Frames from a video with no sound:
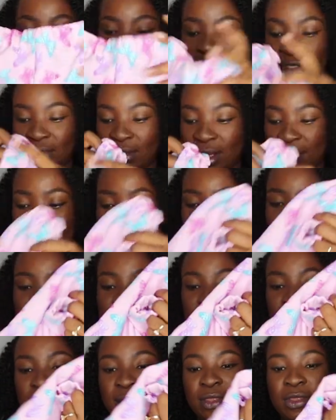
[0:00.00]
So I
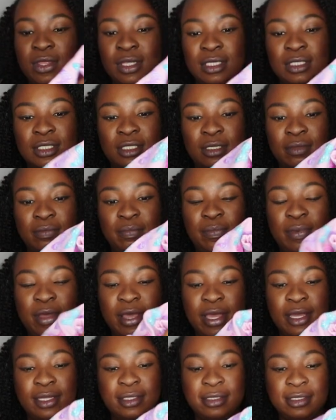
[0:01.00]
made like this
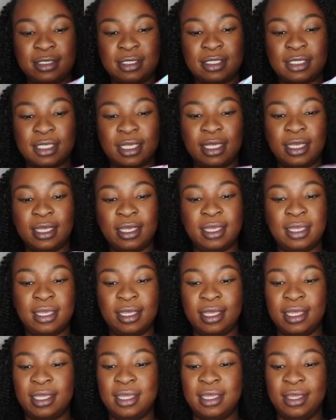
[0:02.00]
pants,
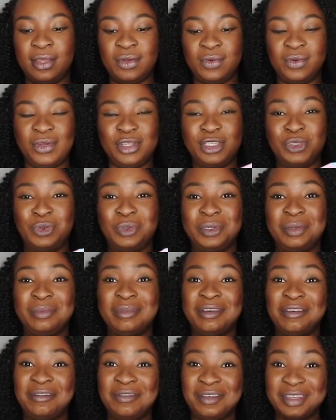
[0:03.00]
which were
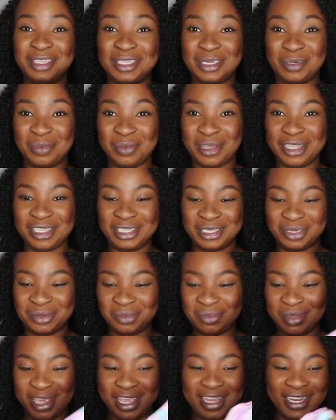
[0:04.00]
my first pants to
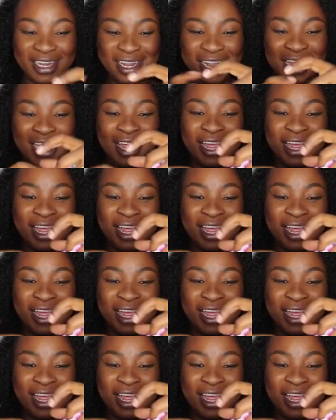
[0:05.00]
make.